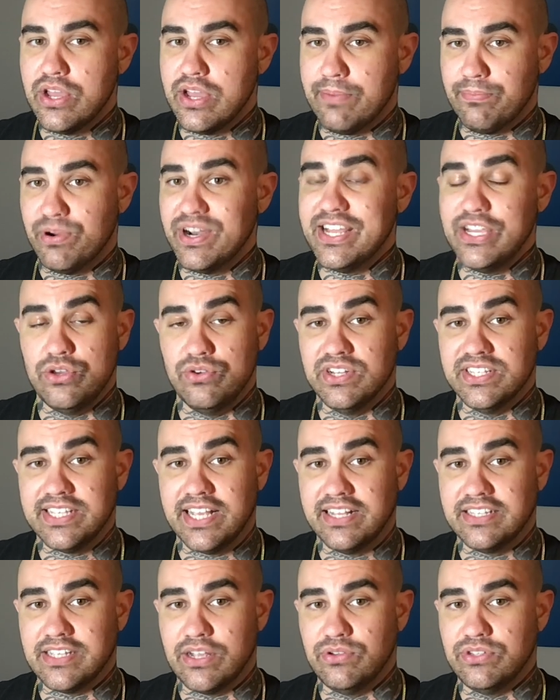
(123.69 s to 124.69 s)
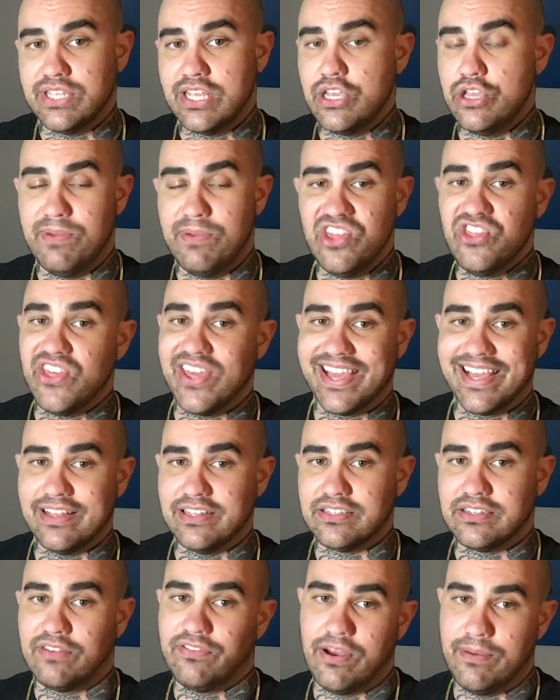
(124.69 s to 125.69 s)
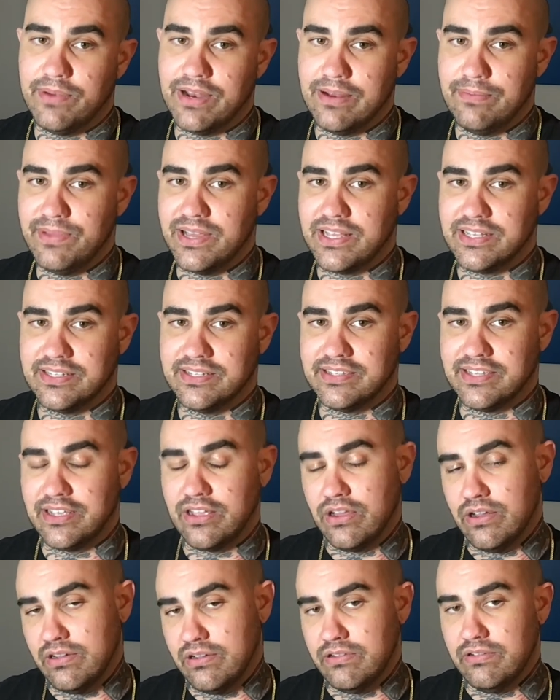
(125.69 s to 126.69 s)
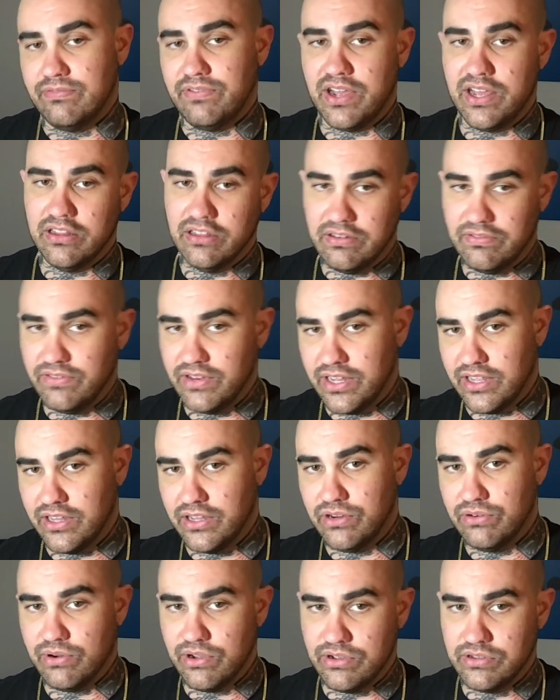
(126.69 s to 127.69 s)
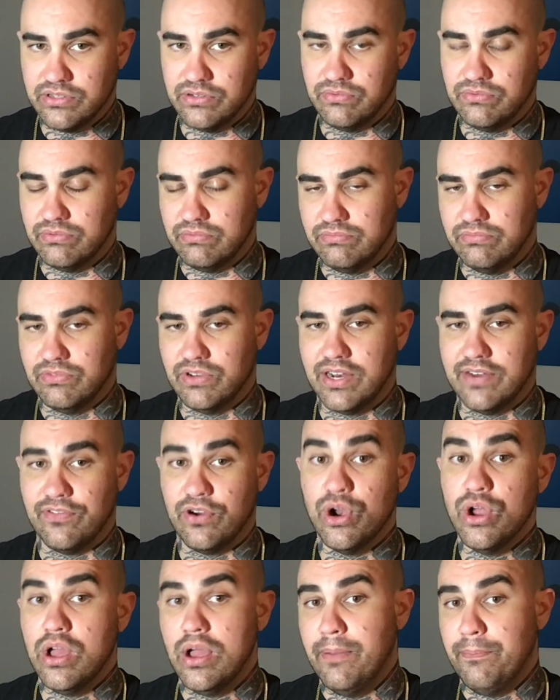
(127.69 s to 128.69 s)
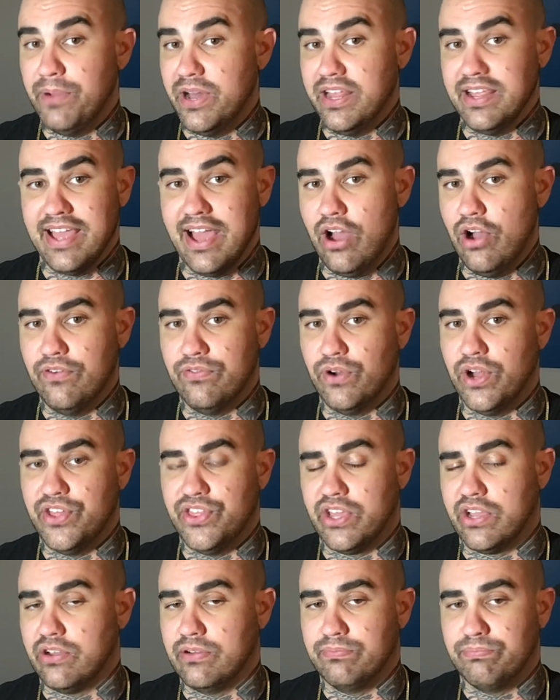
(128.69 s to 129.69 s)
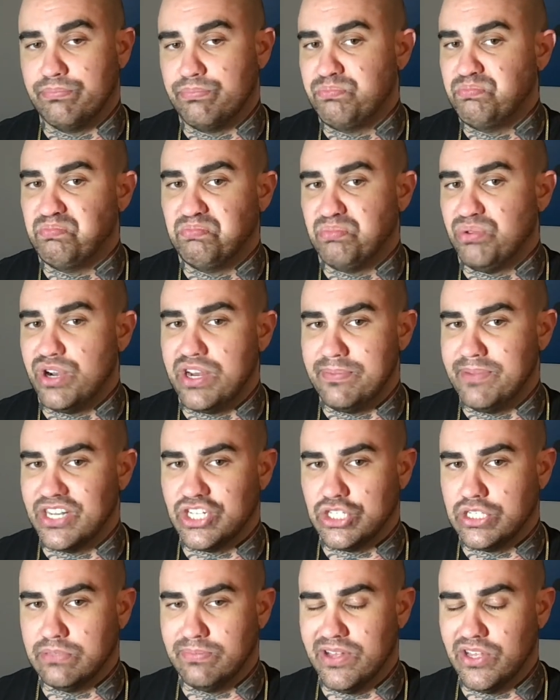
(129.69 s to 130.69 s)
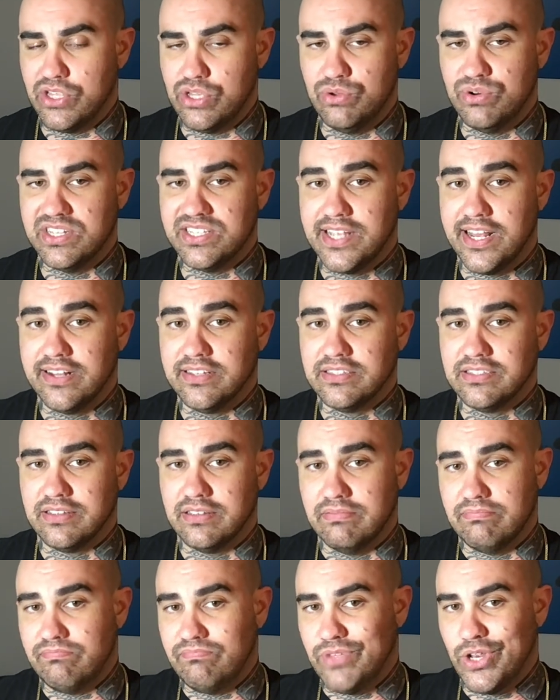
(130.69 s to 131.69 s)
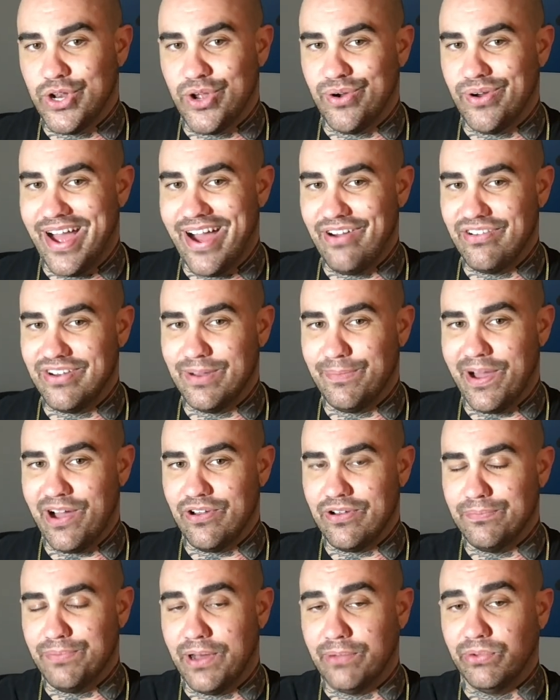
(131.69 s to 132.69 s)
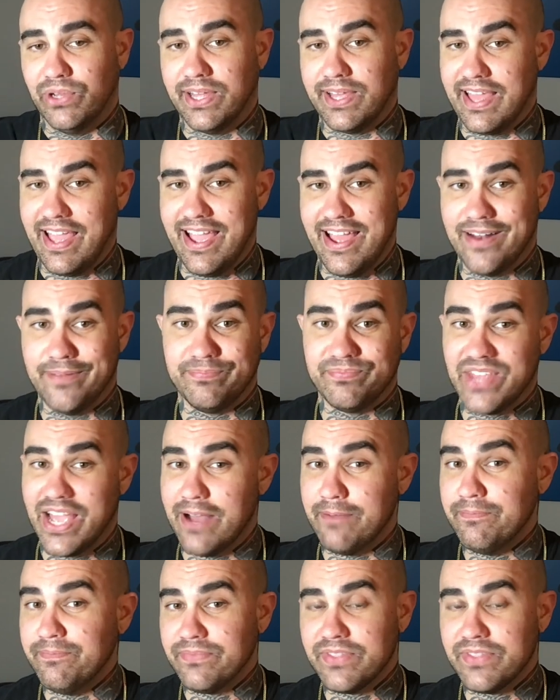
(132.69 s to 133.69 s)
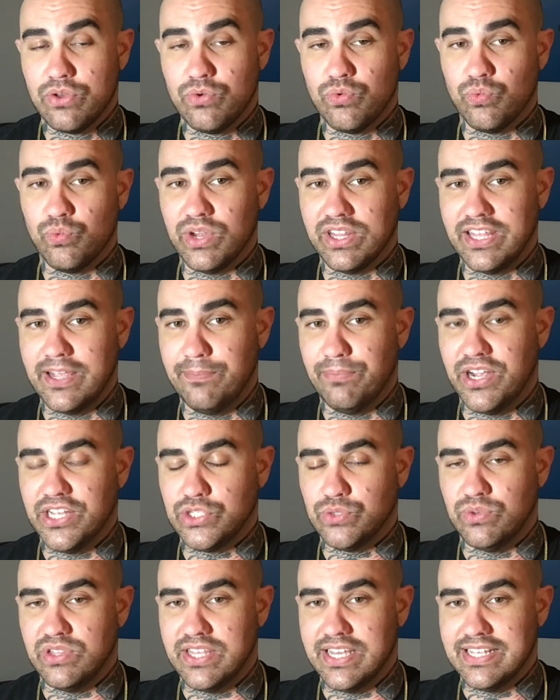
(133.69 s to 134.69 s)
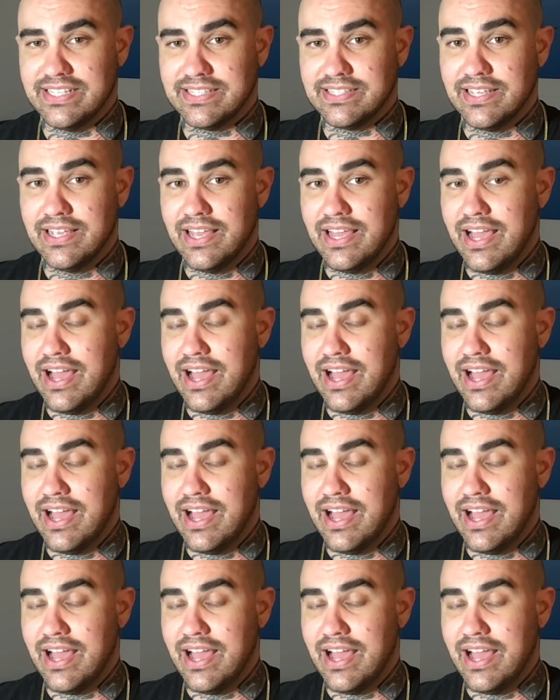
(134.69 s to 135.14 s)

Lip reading: Pretty unisex, I would say. You might think it's feminine because it's like, oh, violet, vanilla, rose, and whatever. But yeah, overall, I think it would pretty much smell unisex, you know, out and about in public. And yeah, really impressed with this.